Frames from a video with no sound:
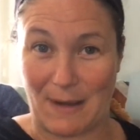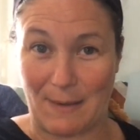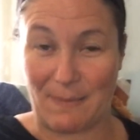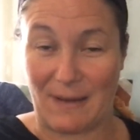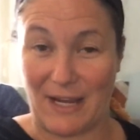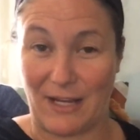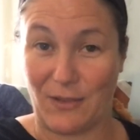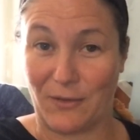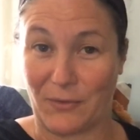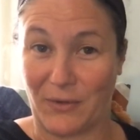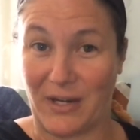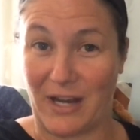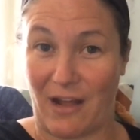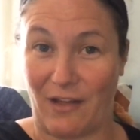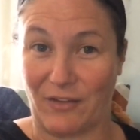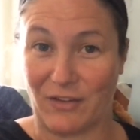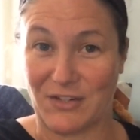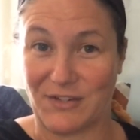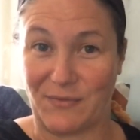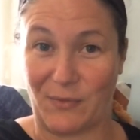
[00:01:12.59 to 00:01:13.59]
I paid
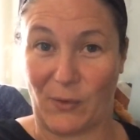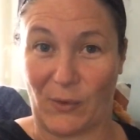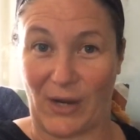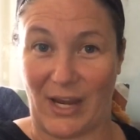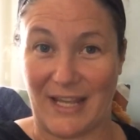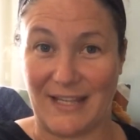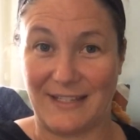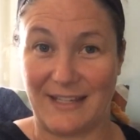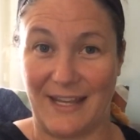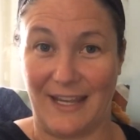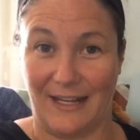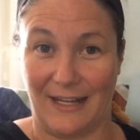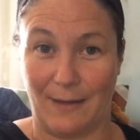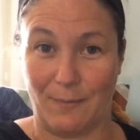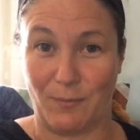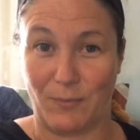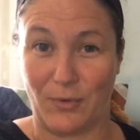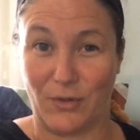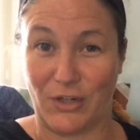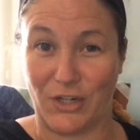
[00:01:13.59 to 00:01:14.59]
$3 for it and
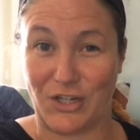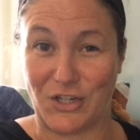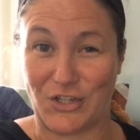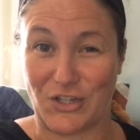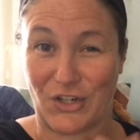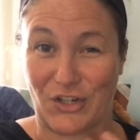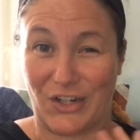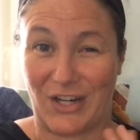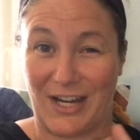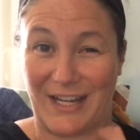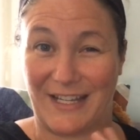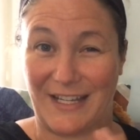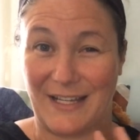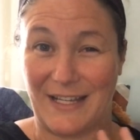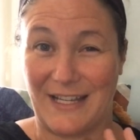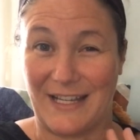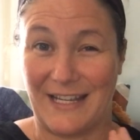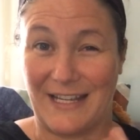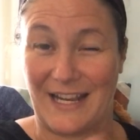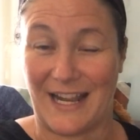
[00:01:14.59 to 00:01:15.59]
I'm pretty sure I
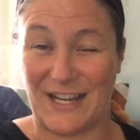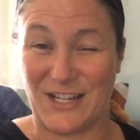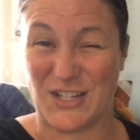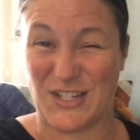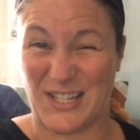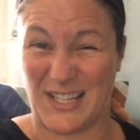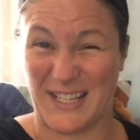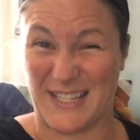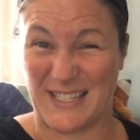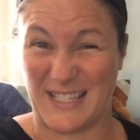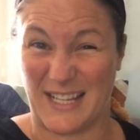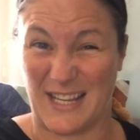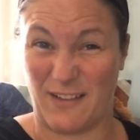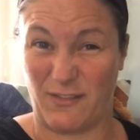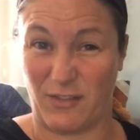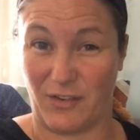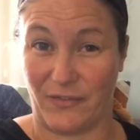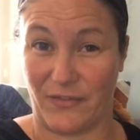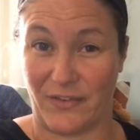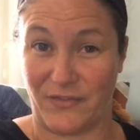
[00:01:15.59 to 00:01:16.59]
can, I just listed
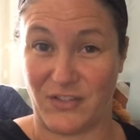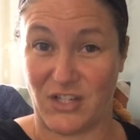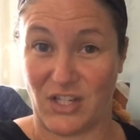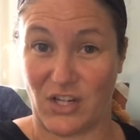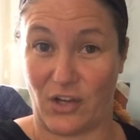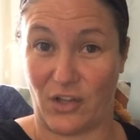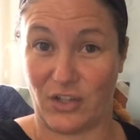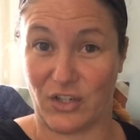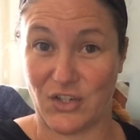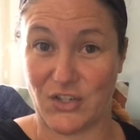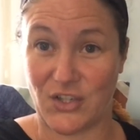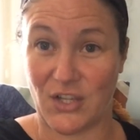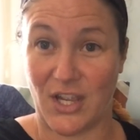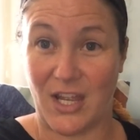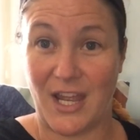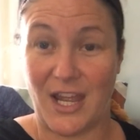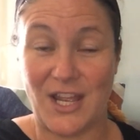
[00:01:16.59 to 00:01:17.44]
it for $50.